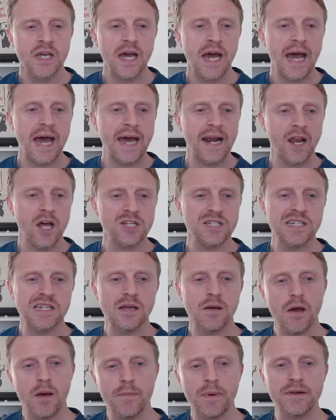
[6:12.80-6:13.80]
And lastly,
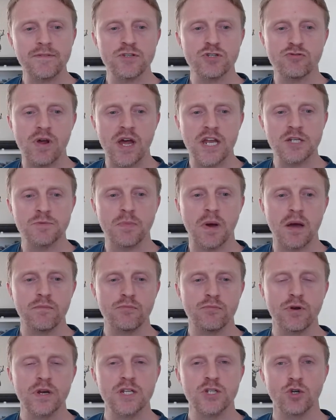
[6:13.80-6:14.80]
a bit of a stretch, but I'm
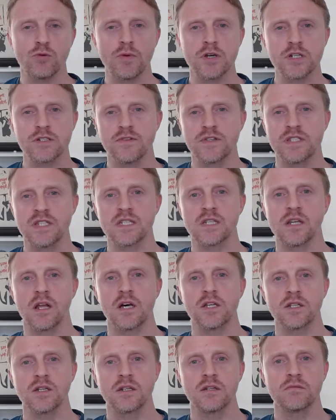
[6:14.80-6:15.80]
pretty sure most of us in this class
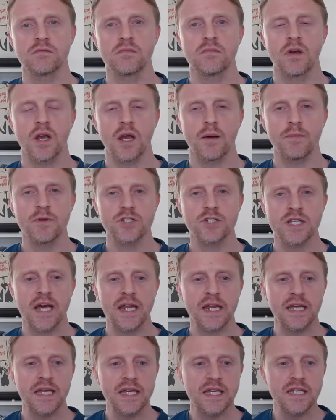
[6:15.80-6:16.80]
can accomplish that,
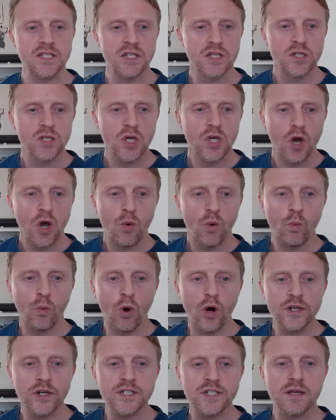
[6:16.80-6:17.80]
is,
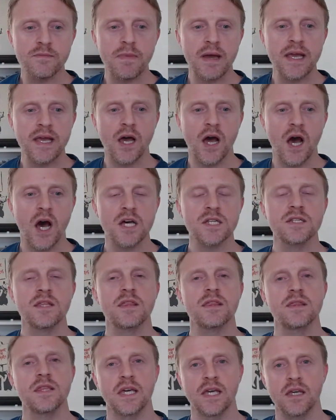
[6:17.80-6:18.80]
what does it make us
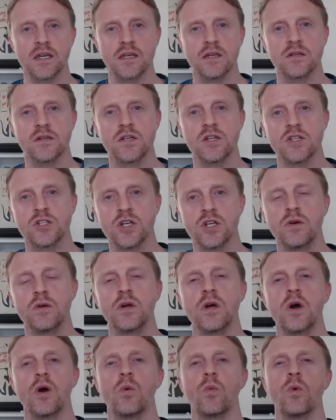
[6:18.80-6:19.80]
think? So
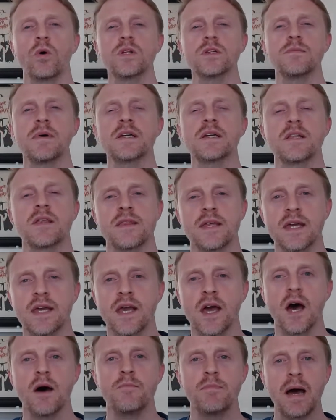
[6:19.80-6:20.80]
what does it make us think
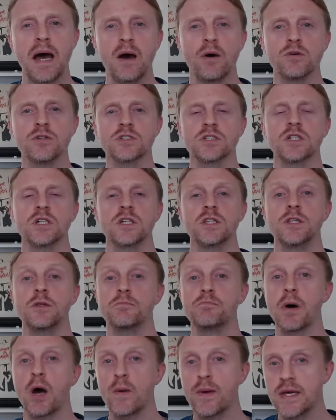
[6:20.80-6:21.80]
about the
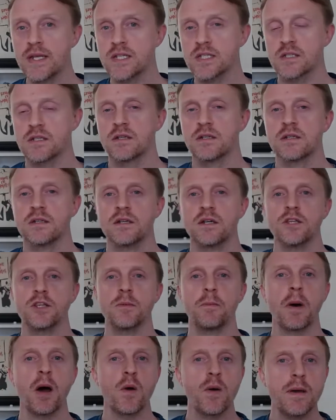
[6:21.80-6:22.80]
poet, the
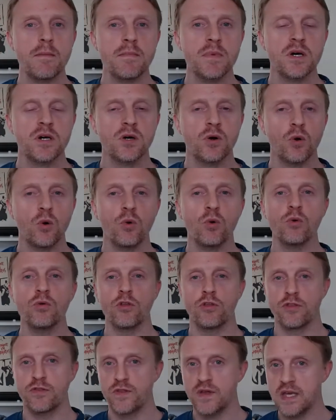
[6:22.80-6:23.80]
poem, or the
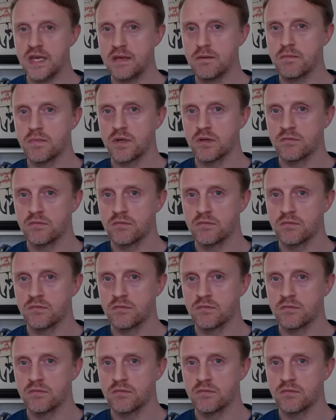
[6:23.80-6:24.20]
theme?